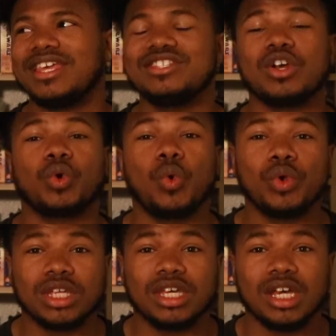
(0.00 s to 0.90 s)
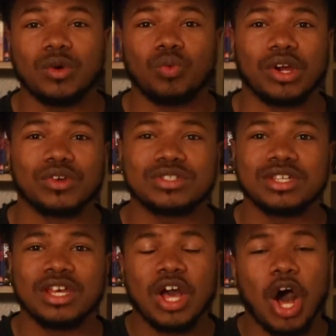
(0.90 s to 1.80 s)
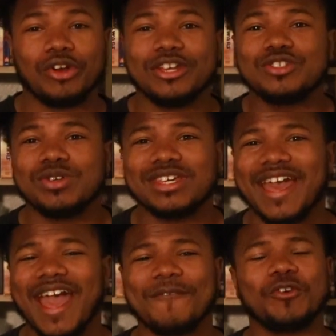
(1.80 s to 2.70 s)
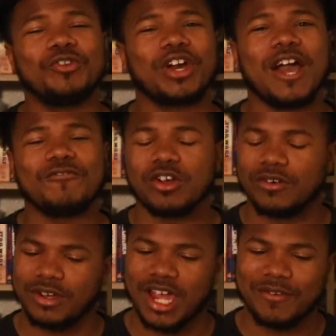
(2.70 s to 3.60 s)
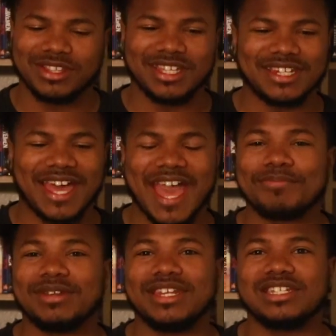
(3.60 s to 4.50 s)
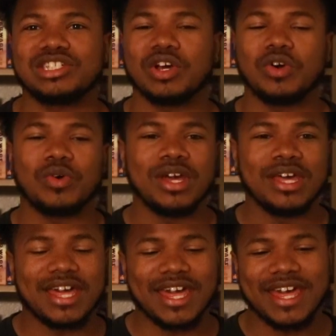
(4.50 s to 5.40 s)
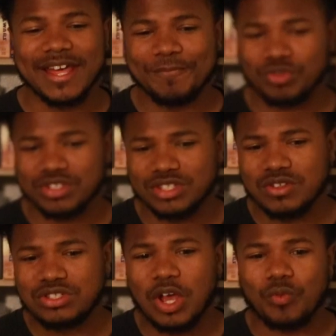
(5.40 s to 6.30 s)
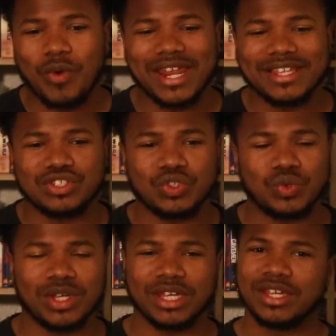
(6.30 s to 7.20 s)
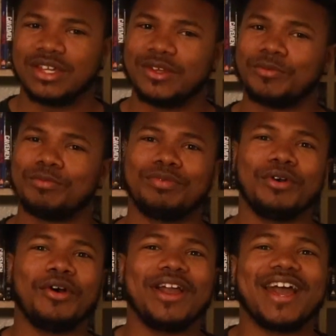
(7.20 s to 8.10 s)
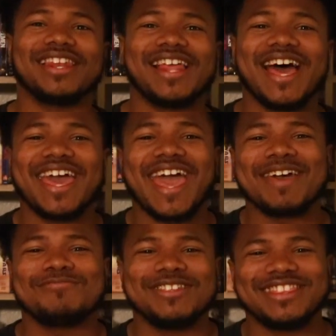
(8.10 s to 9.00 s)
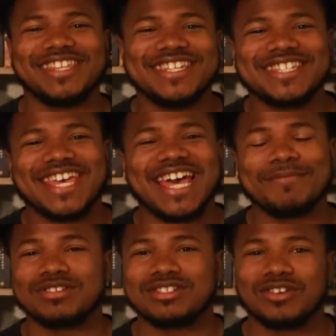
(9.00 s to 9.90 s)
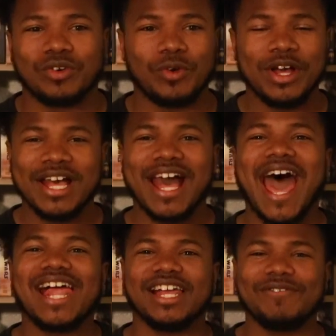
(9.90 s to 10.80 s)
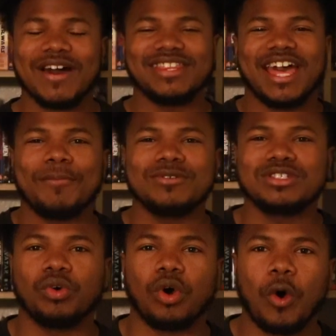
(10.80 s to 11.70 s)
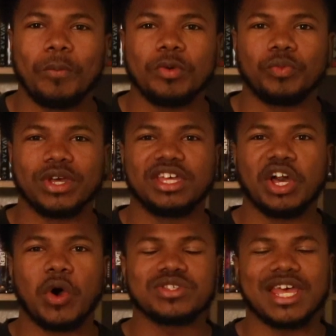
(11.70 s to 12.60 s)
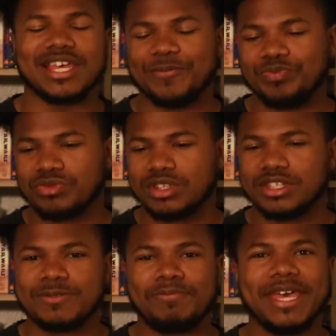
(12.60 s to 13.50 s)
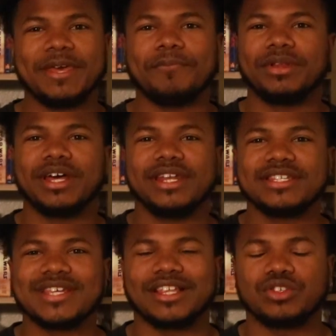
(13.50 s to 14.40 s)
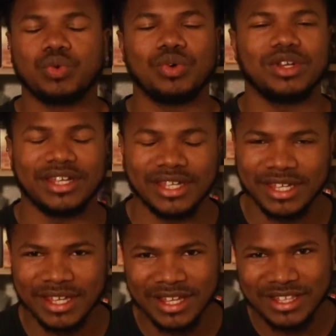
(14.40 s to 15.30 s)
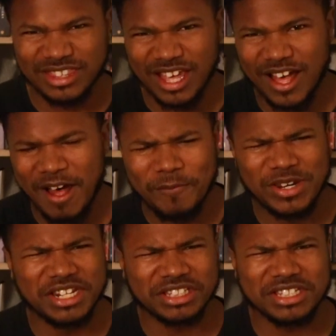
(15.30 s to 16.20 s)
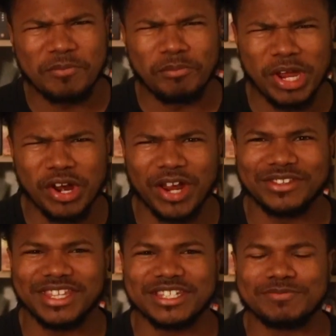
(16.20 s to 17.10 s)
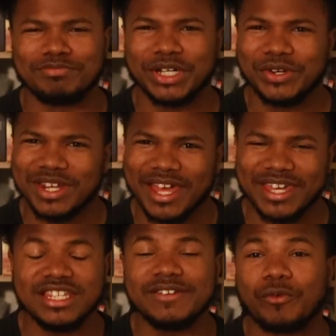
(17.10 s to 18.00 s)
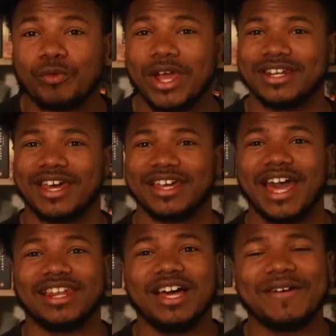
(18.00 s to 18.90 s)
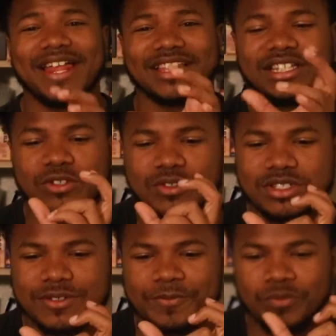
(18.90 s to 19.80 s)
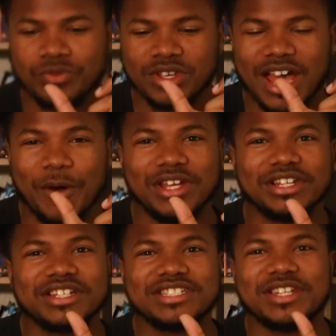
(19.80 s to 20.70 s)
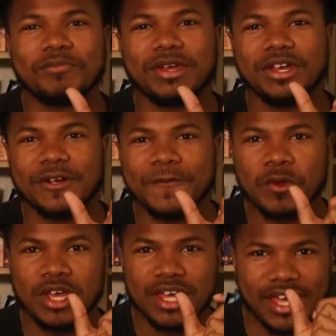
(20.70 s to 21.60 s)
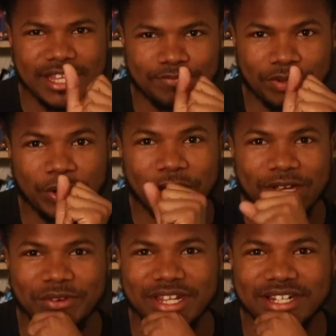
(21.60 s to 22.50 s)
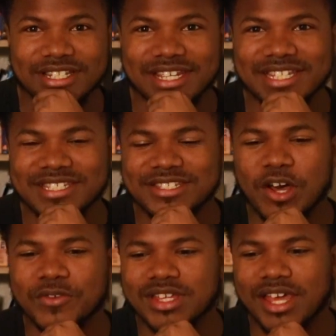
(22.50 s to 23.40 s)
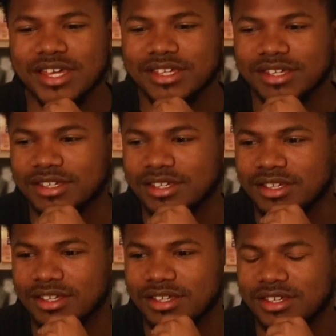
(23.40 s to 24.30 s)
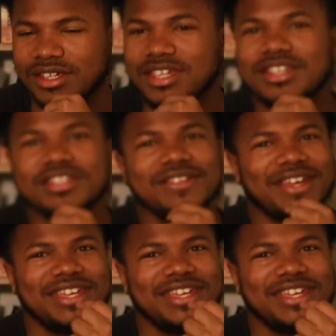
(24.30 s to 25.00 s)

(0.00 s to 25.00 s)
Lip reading: Things are going to get worse. On this recap, we're going to cover everything that happened in the show, and just going to jump right into it. Boy, a lot happened this episode. I love how the episode opened with Ghost, like, spitting blood inside the toilet. When he looked in the mirror, everything is blurry. Like, he doesn't even recognize. I love how how when he looks in the mirror, it's blurry. When he looks at himself, it's like he doesn't